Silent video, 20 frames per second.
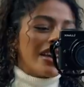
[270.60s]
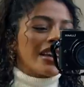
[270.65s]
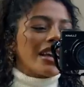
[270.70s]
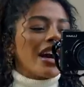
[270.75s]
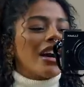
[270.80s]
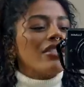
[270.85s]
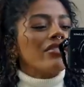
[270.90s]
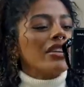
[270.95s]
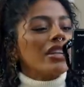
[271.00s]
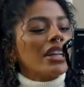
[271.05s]

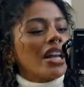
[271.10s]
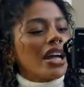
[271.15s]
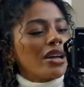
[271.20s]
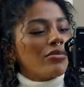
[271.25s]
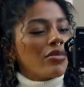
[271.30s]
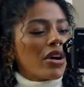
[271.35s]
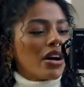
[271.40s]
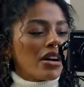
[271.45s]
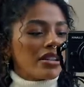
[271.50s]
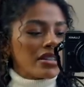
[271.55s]
Calvin Klein
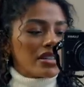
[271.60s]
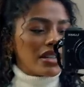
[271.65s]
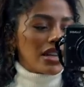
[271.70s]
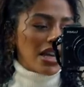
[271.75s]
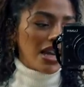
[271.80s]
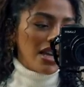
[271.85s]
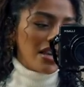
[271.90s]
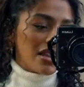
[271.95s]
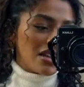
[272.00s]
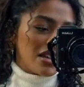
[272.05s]
bra
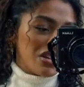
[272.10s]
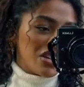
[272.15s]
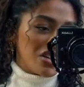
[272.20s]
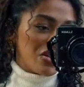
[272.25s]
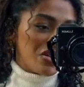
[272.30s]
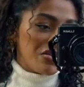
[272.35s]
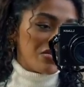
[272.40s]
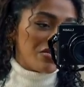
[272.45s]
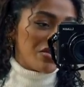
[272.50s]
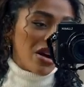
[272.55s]
underneath. I don't
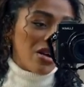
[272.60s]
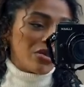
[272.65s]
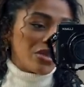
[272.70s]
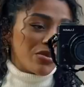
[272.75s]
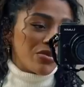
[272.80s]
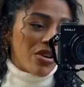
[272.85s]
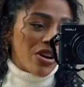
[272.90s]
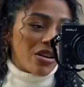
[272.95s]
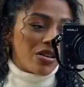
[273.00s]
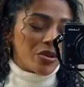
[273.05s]
know, that was the
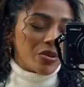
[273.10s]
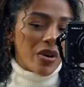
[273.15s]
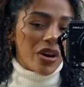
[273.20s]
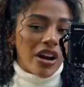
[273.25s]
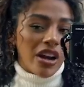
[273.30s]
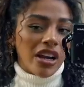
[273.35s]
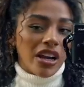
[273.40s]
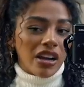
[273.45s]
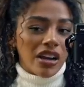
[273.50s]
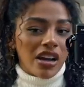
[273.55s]
bra I was
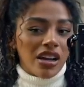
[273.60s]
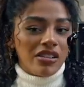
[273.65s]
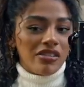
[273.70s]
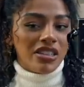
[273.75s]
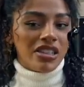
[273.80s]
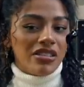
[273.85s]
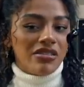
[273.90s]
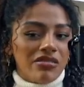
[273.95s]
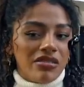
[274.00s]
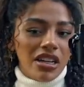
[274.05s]
wearing. I kind of
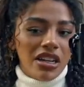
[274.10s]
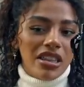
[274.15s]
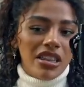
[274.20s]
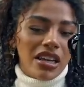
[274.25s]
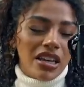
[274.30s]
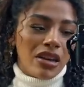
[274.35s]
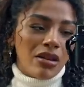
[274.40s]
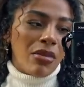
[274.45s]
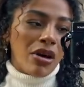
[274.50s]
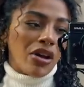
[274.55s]
didn't really
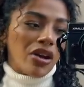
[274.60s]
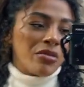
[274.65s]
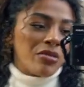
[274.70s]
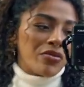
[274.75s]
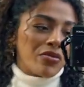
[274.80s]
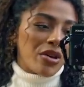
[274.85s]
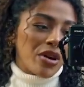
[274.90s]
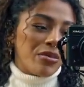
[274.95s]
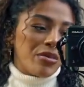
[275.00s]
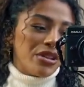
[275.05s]
think about it
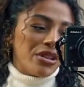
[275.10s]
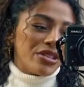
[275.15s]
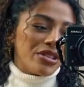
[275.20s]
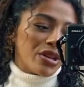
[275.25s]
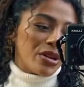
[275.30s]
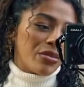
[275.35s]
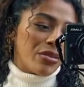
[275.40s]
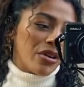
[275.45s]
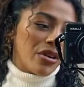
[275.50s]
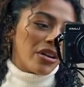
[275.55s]
before I put the
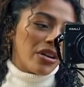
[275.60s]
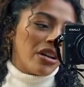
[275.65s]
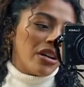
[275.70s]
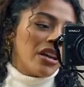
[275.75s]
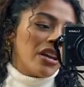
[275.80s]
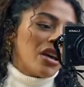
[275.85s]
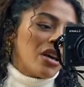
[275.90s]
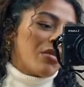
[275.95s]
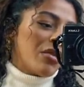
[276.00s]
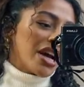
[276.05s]
top on,
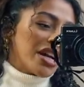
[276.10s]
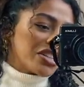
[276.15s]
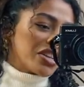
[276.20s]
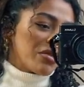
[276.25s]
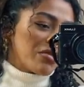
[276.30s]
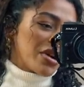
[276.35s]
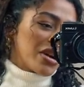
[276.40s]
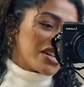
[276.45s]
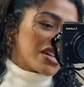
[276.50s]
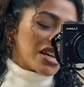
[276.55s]
but I
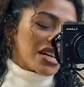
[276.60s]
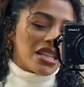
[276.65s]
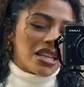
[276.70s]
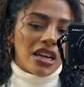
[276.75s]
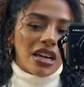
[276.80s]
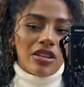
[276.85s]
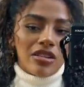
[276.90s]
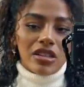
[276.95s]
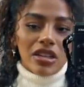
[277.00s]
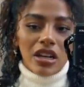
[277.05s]
don't mind it. I think
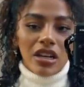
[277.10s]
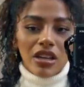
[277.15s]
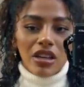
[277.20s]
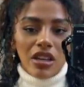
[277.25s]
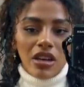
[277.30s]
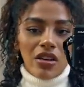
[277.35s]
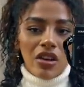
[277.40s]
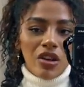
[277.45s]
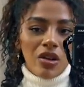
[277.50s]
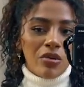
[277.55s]
it looks kind of
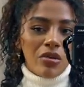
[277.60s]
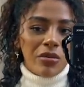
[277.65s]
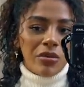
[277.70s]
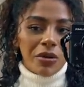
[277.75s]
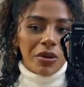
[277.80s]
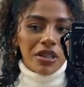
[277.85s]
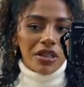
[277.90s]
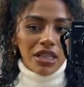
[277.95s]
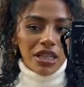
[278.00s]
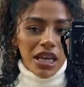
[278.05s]
cute, and you probably
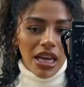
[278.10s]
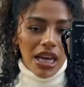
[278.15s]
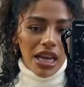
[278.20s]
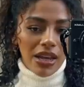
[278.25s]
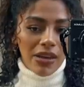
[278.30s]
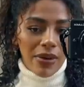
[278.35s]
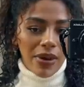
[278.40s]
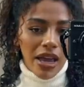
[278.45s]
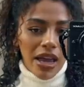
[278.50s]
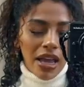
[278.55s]
won't see it
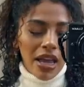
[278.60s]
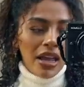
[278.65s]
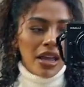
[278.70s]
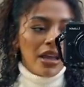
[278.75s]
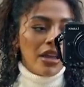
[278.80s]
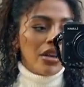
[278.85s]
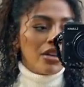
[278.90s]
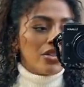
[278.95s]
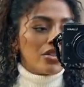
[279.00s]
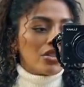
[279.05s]
anyway.
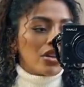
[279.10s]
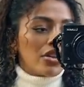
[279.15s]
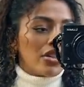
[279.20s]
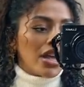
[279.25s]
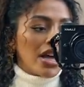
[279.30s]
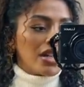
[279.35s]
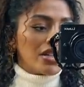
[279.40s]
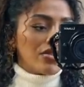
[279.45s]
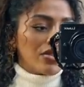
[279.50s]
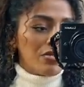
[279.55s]
So
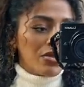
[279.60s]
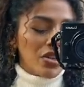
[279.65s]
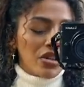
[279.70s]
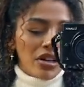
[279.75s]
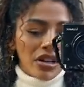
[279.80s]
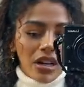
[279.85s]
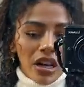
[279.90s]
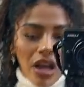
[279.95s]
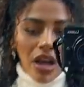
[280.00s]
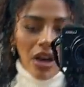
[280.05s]
that's from
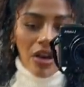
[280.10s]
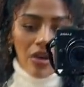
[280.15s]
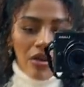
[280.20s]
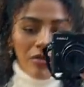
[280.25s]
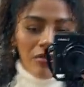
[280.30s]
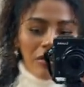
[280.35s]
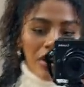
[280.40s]
Uniqlo.